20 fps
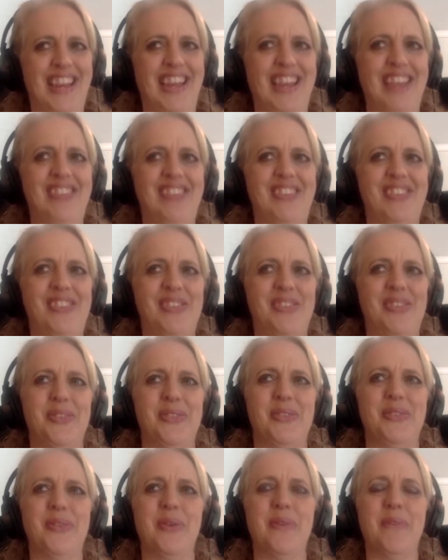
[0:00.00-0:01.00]
It's
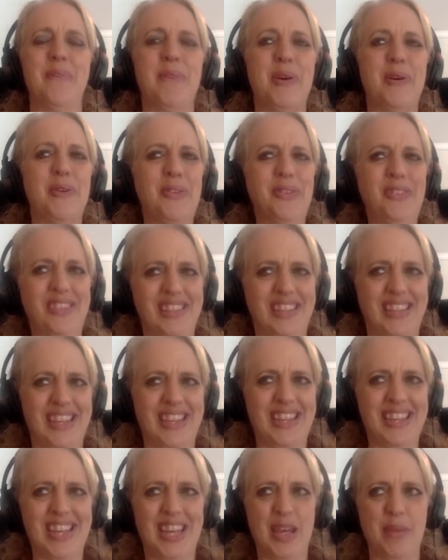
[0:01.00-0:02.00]
to
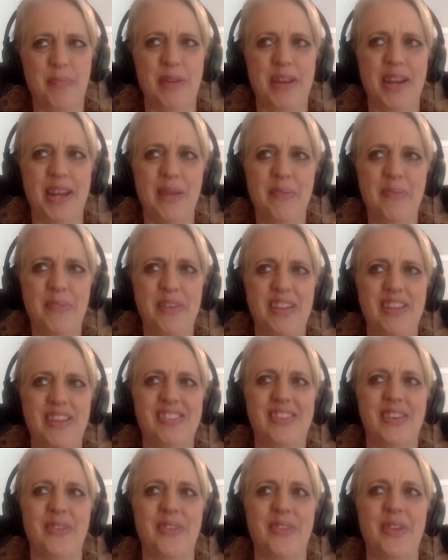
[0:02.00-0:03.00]
mostly keep it
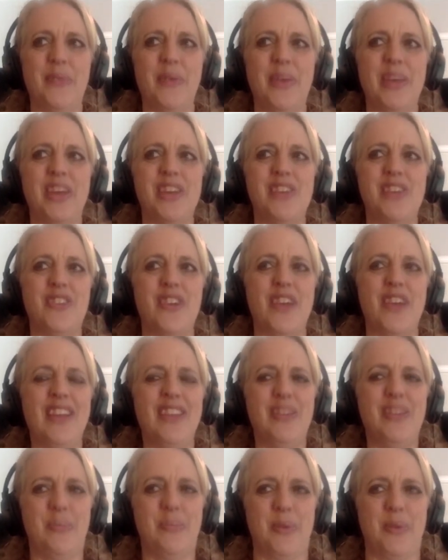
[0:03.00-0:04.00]
empty so that we can
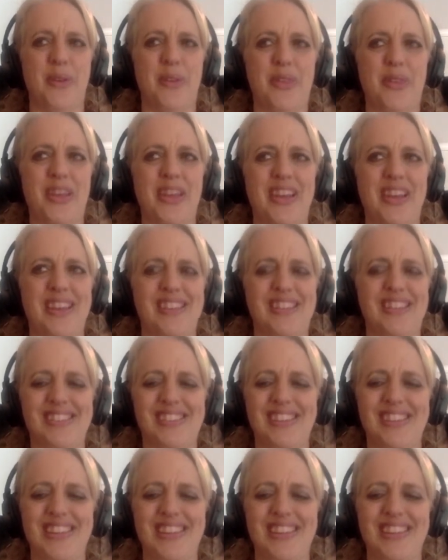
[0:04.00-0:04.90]
transport things.